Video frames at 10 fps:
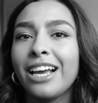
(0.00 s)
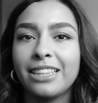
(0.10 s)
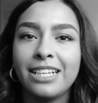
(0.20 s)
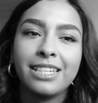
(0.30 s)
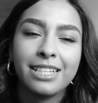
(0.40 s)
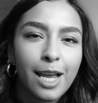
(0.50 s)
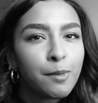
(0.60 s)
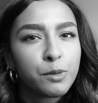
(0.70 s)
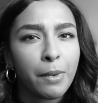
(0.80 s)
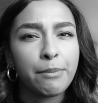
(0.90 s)
yeah, these
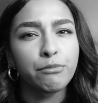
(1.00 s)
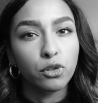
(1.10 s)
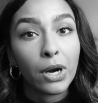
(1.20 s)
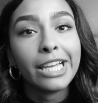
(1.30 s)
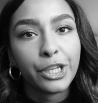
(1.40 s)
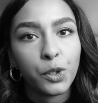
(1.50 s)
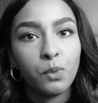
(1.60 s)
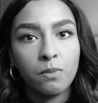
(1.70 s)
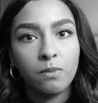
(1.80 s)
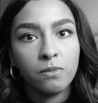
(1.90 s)
exams might break you.
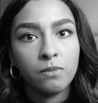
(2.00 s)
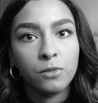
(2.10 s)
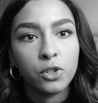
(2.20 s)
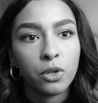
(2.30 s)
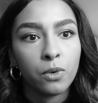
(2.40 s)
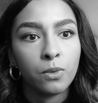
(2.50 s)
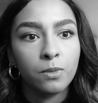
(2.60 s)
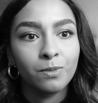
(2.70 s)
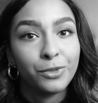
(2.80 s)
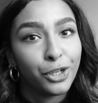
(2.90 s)
So,
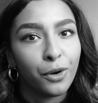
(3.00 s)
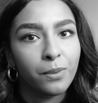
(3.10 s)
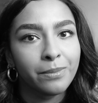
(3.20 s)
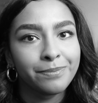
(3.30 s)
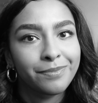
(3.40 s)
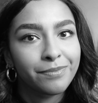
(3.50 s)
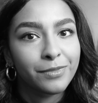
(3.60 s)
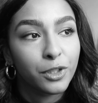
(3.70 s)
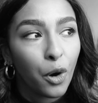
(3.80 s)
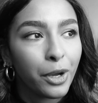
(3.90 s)

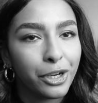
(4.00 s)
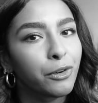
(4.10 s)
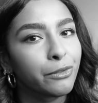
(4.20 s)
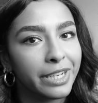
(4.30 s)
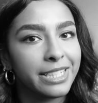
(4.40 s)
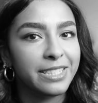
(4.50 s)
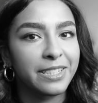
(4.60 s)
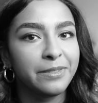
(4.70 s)
go at your own risk.